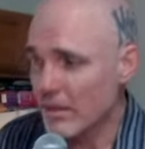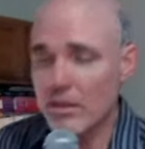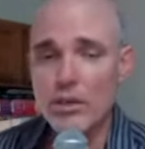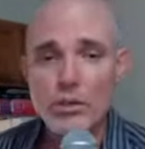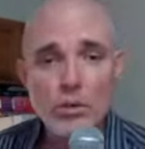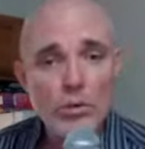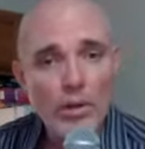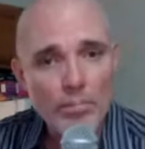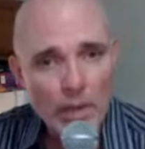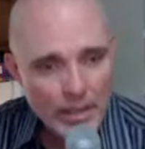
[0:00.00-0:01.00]
who,
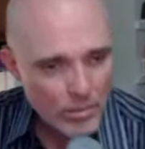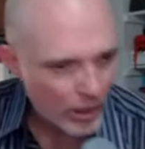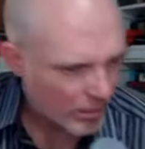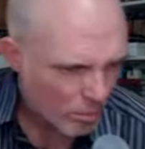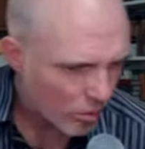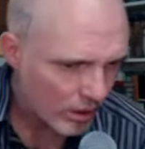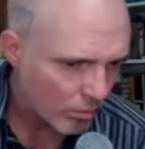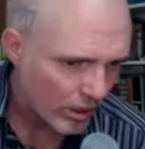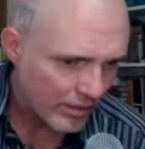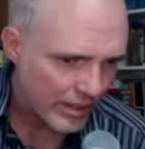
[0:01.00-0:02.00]
by the way,
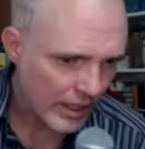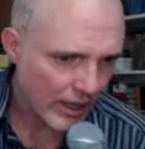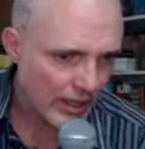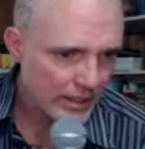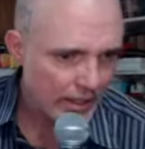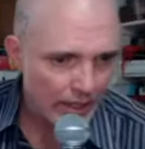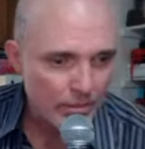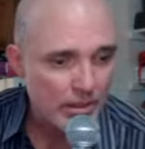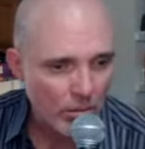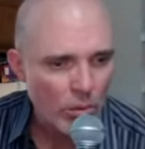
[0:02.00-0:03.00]
whatever that guy's name
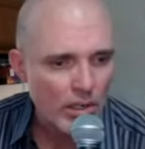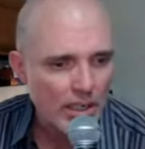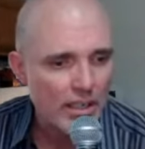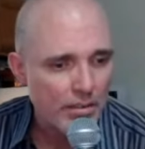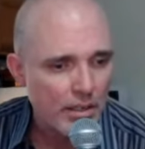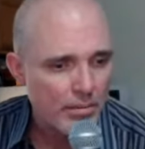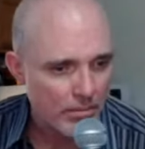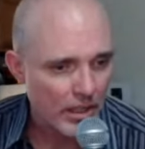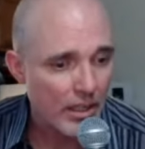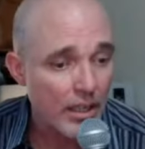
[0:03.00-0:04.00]
is, I want to give him
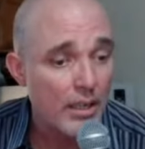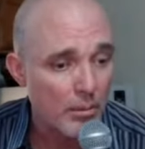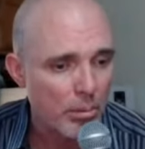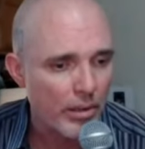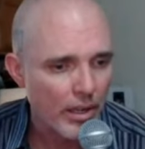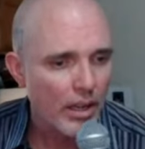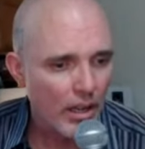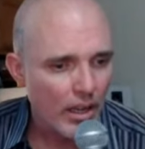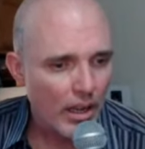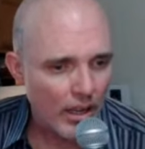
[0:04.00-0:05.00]
the Kip
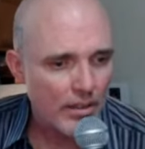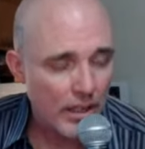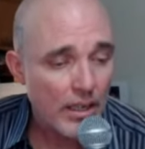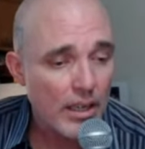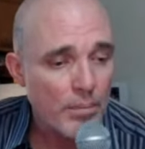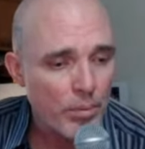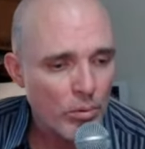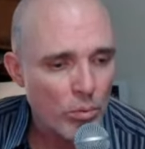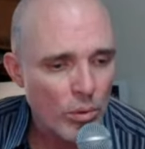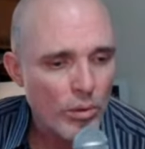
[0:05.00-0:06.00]

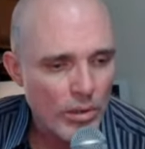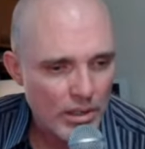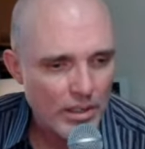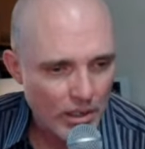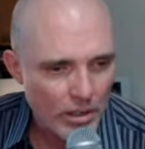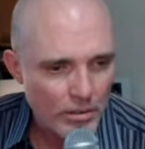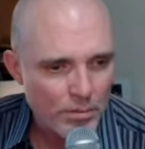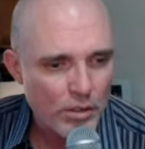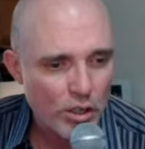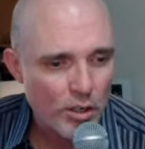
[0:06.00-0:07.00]
Award
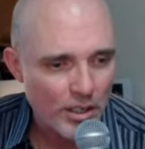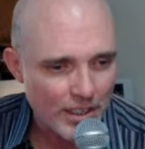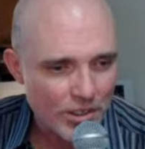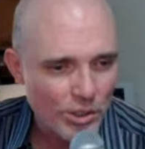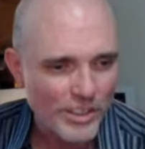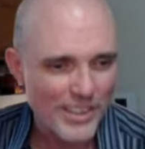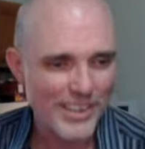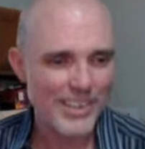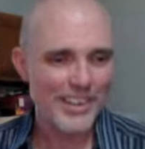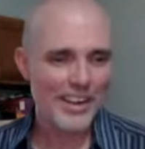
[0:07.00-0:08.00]
of Courage.
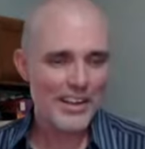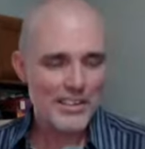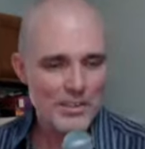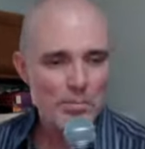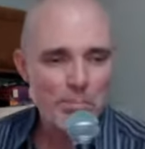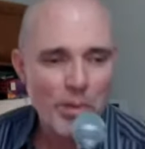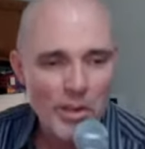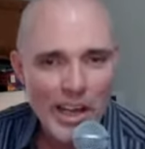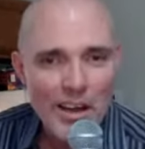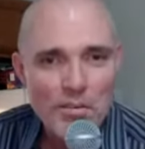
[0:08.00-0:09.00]
to
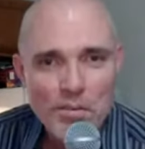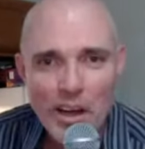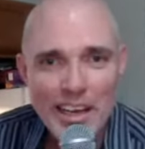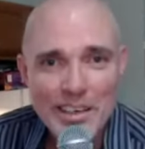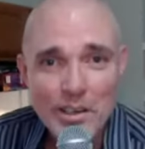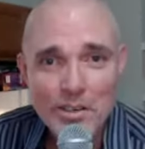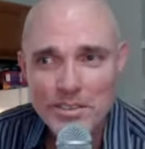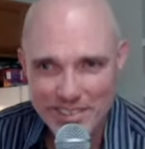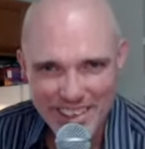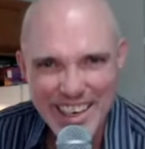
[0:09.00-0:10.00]
pull out Philo